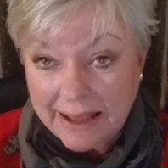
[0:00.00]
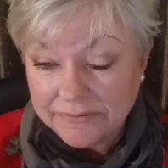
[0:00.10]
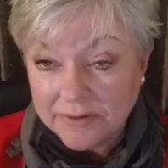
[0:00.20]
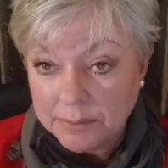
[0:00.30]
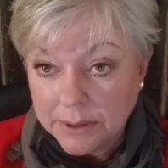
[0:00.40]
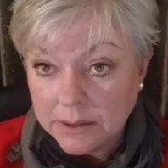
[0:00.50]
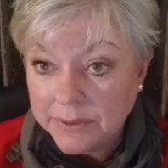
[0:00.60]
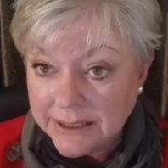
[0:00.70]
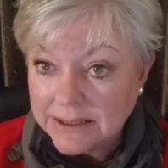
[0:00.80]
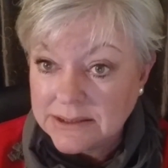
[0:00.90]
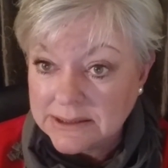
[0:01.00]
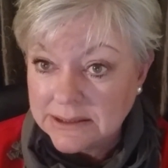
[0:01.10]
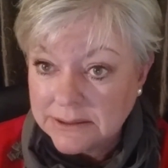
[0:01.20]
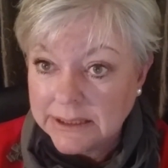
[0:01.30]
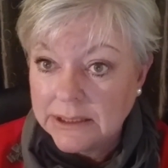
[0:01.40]
half of our money. We
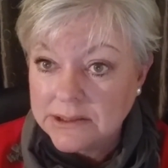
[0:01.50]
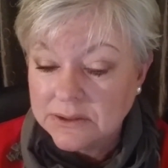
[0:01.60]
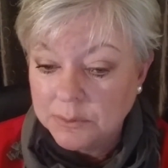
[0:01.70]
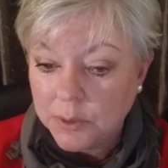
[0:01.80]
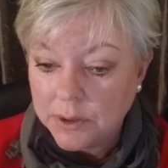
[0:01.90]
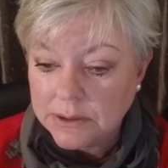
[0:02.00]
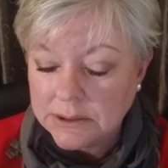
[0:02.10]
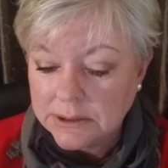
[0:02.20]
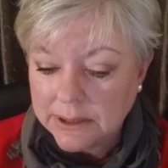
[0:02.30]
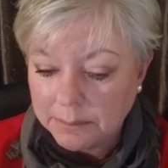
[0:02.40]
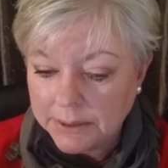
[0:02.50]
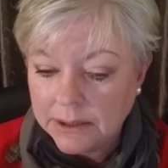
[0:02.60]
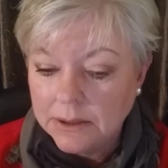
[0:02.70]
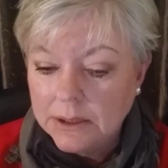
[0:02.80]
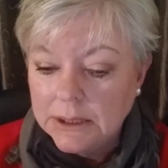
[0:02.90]
still needed some more to come
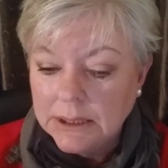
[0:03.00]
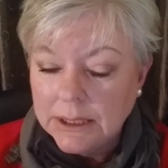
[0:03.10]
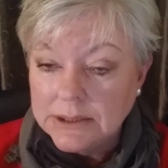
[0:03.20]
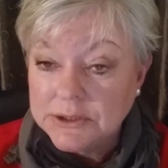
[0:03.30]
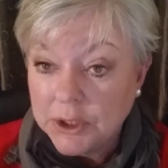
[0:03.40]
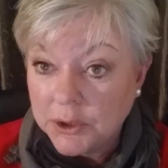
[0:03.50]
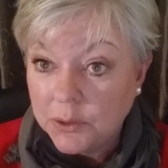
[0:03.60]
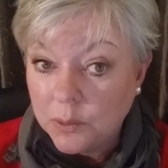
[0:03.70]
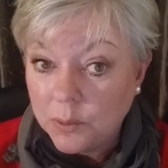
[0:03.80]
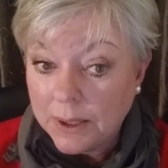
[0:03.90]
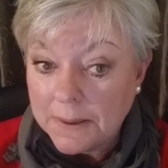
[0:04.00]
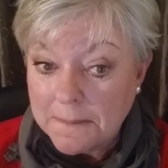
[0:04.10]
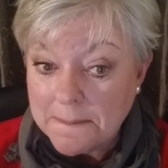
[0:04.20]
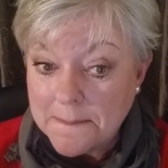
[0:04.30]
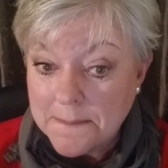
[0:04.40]
in. So
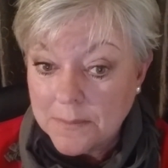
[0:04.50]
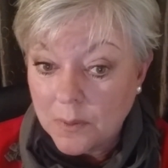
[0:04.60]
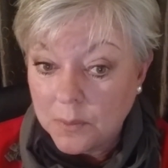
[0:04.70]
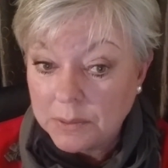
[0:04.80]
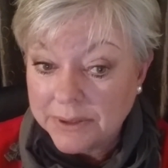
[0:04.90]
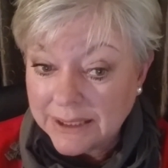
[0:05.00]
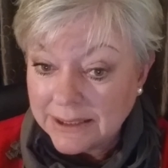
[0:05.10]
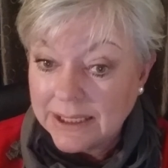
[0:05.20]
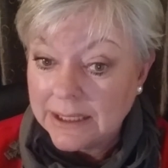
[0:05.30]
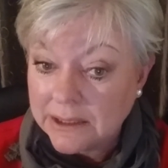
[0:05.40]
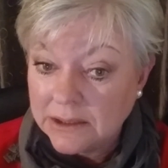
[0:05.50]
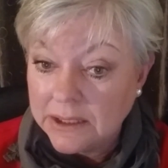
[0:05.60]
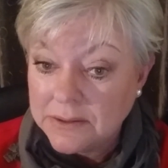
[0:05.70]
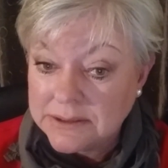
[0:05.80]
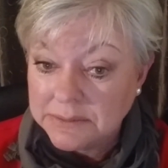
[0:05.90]
we were getting kind of
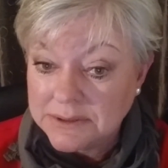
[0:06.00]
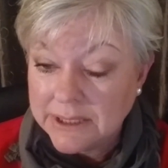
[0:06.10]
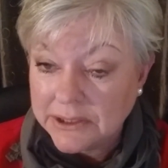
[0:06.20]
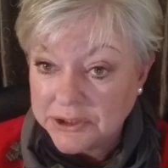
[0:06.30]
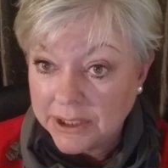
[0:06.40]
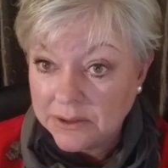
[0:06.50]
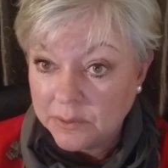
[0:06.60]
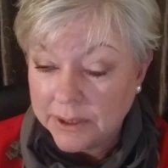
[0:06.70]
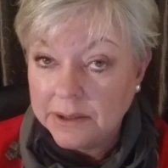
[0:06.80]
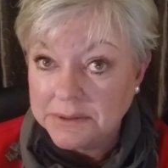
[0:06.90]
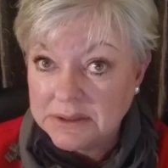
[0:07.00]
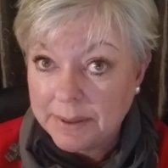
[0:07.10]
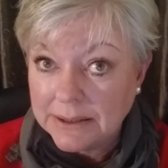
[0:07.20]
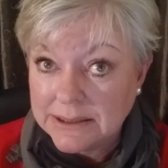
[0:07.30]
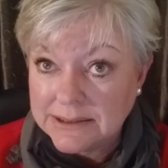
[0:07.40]
close. It was like January, and it was
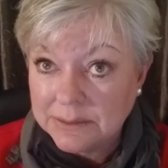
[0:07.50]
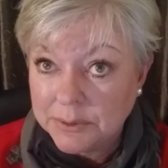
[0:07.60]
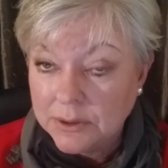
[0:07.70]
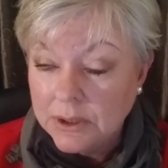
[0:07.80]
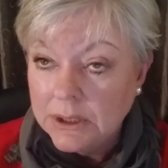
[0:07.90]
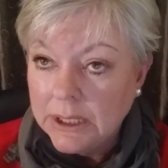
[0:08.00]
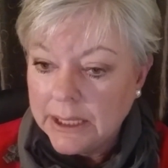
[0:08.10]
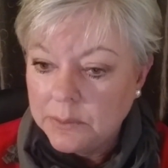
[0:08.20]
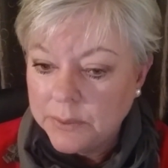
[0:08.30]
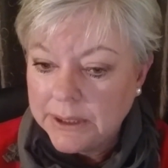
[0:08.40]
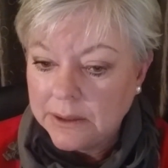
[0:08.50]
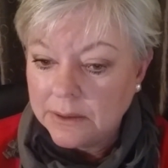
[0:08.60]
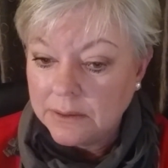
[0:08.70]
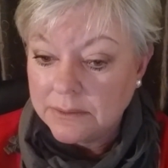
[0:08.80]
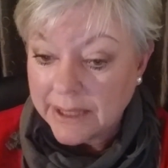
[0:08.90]
about December. And
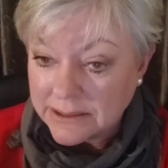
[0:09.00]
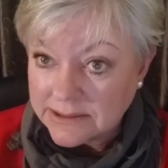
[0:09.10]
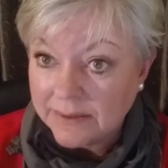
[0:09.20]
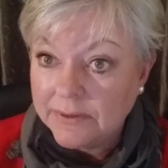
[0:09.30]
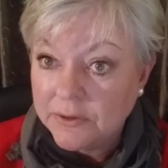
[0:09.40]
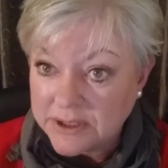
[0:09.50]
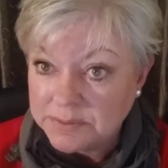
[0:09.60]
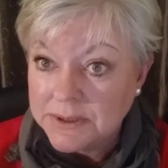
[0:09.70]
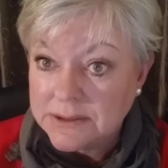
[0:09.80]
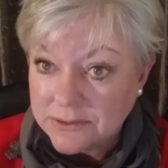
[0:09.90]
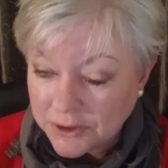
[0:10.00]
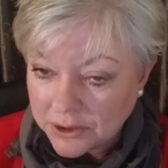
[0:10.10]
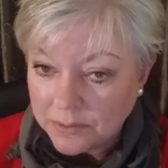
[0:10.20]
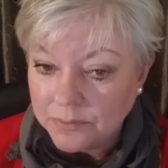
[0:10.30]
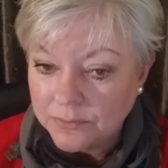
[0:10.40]
Thanksgiving, Christmas,
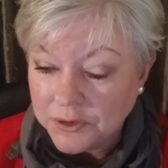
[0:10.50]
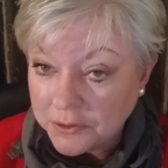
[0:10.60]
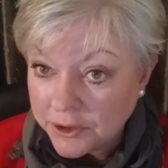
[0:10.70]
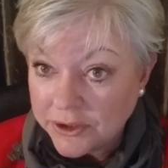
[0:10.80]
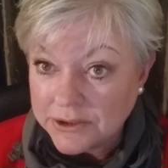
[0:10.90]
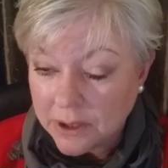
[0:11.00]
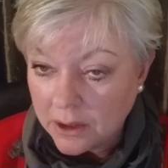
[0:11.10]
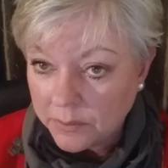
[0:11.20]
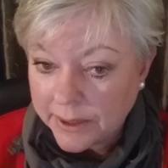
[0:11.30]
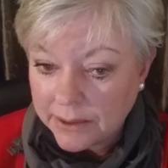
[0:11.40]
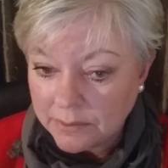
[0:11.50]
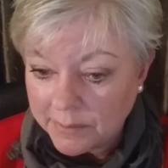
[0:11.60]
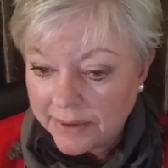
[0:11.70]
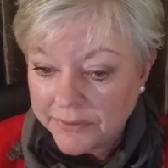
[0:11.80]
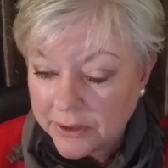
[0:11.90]
New Year's, all the way
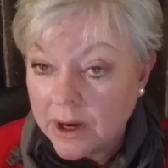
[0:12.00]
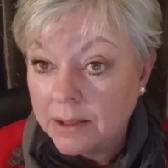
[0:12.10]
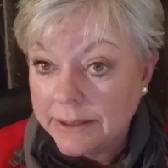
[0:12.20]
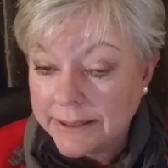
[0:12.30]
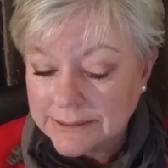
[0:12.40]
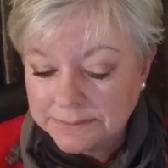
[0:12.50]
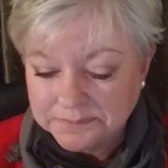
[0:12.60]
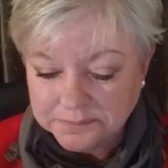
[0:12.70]
around their holidays.